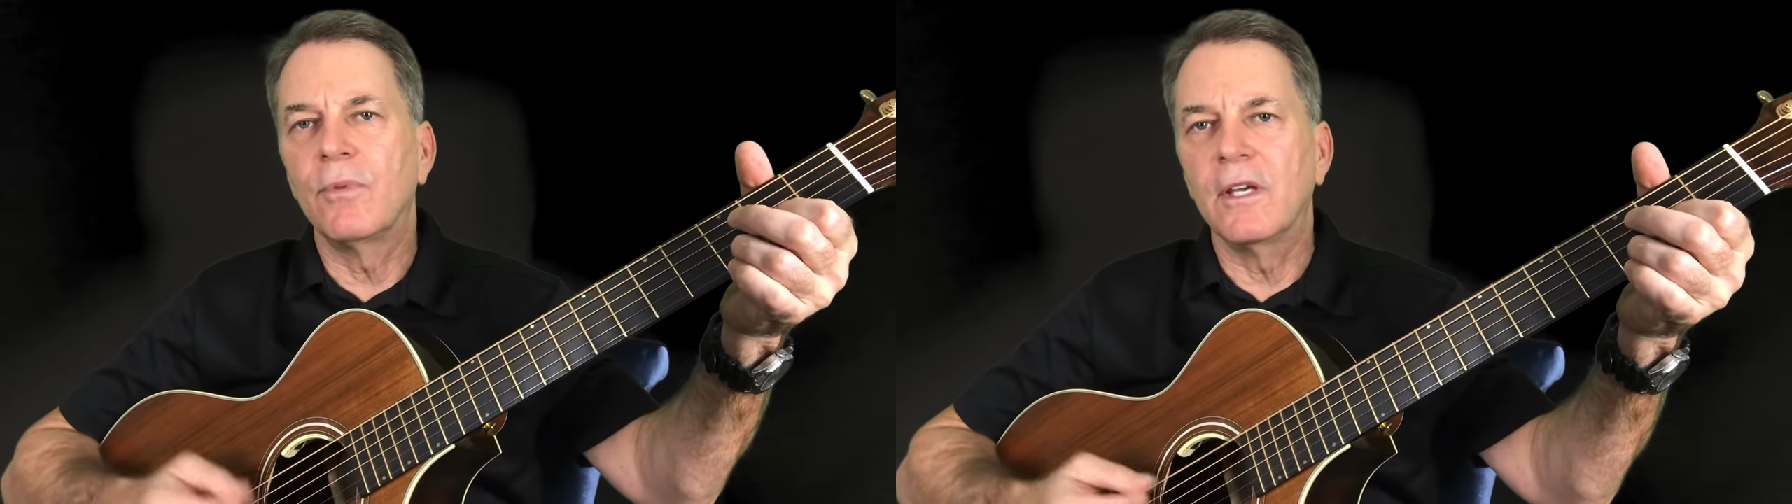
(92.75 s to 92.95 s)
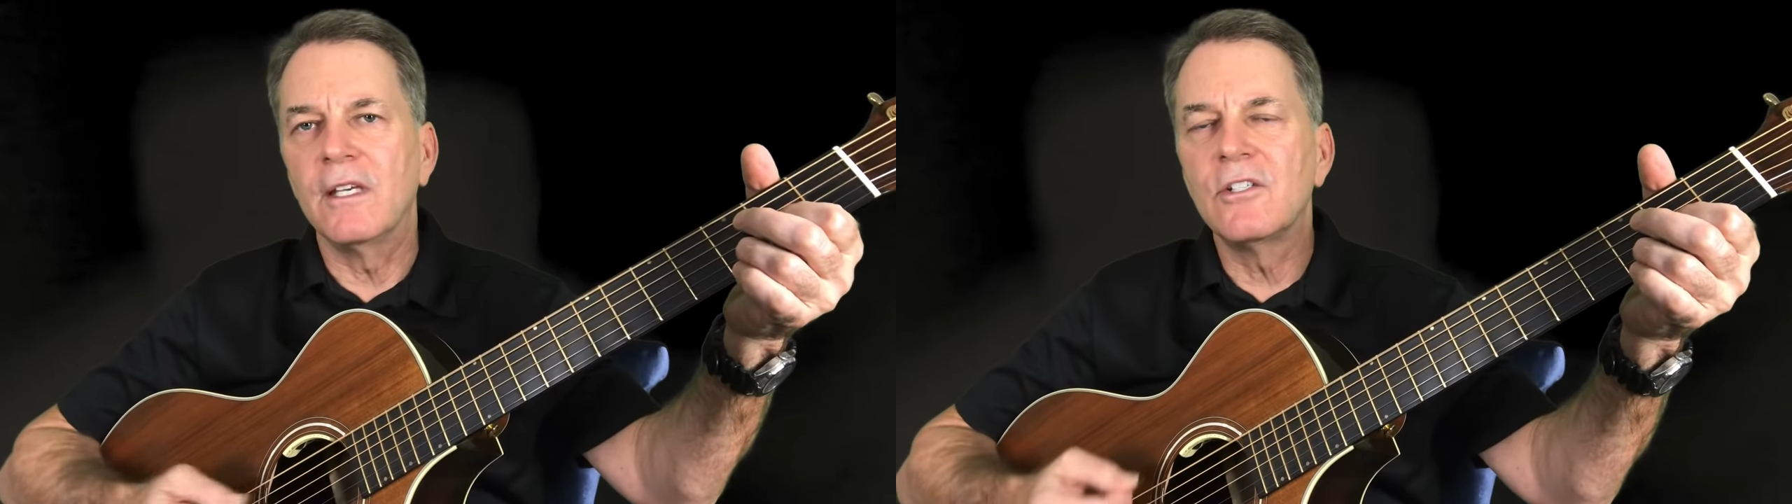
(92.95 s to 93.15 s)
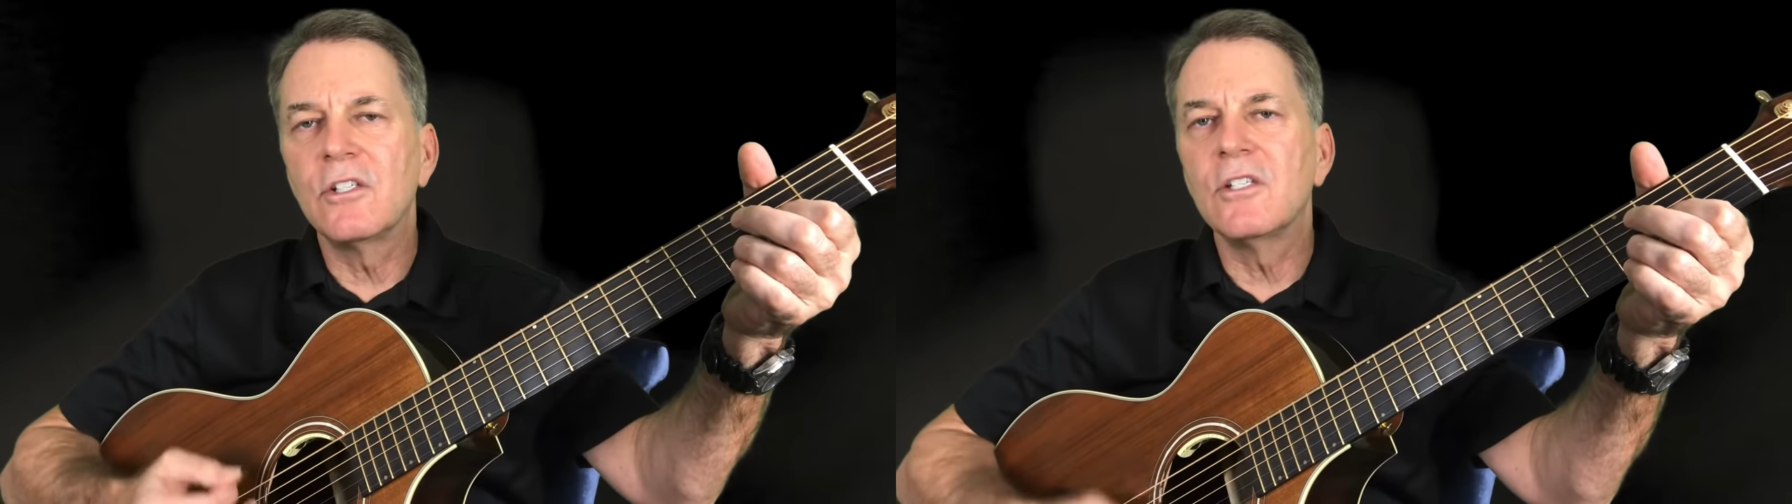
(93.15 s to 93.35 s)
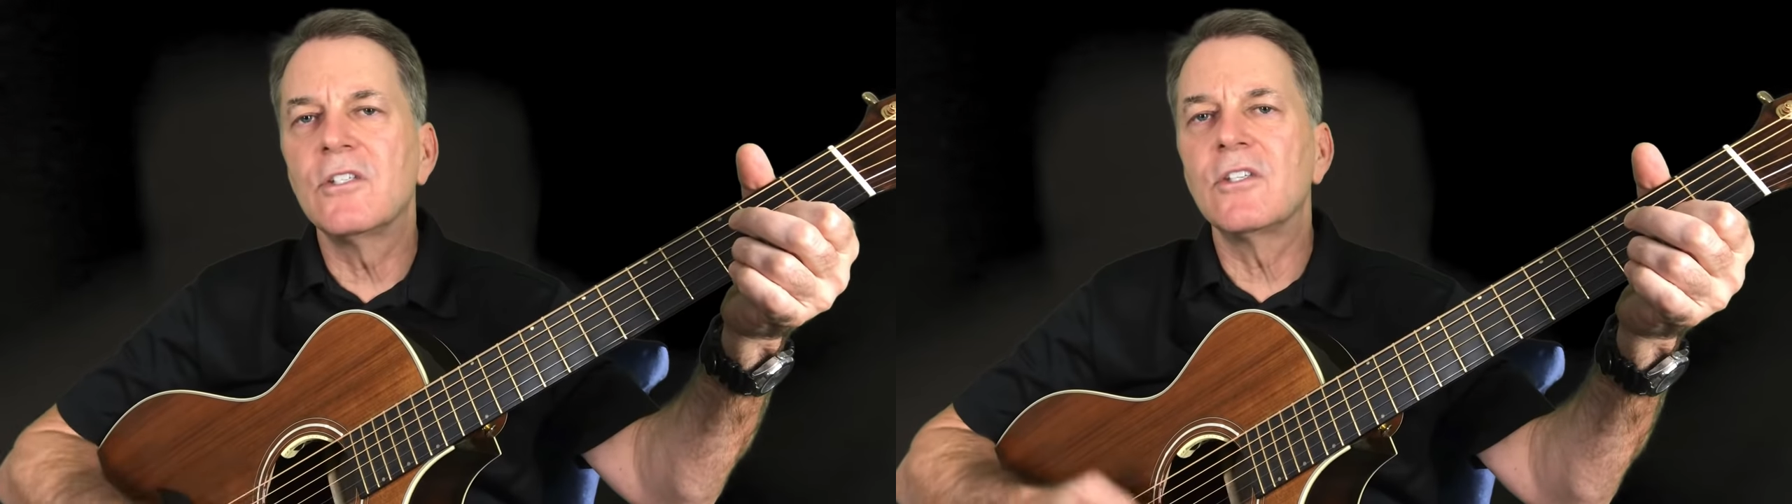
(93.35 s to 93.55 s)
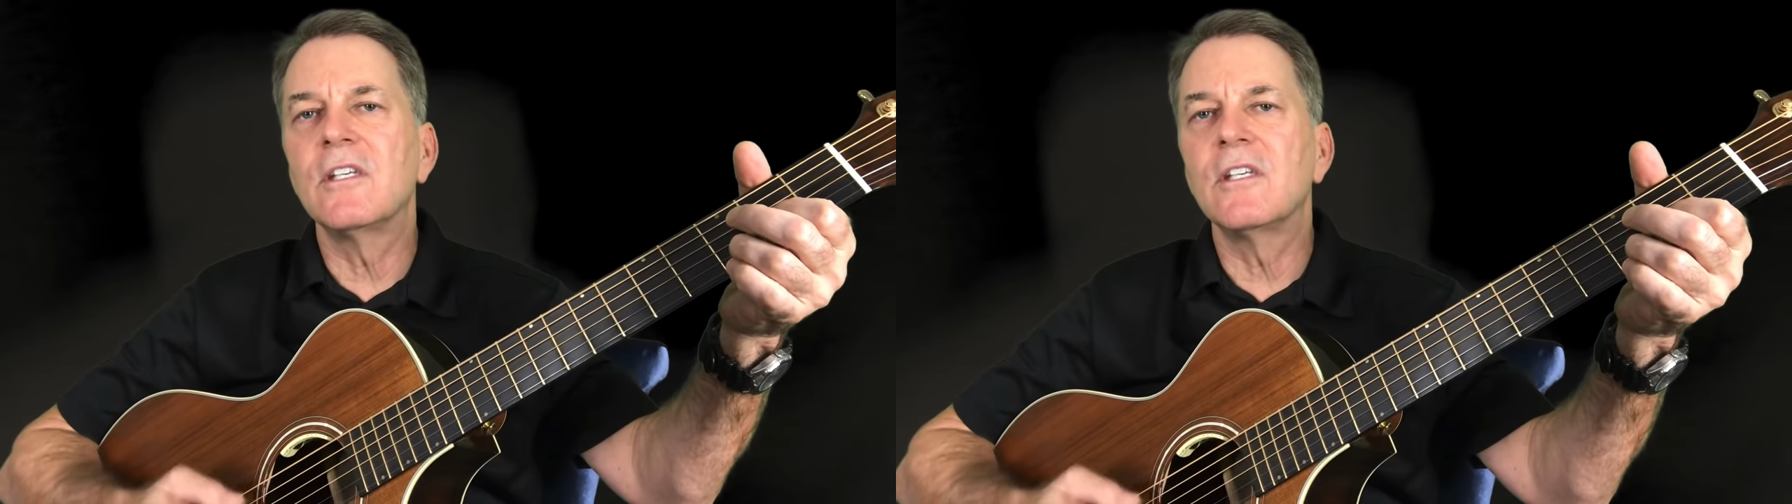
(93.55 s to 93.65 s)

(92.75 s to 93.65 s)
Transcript: Peaches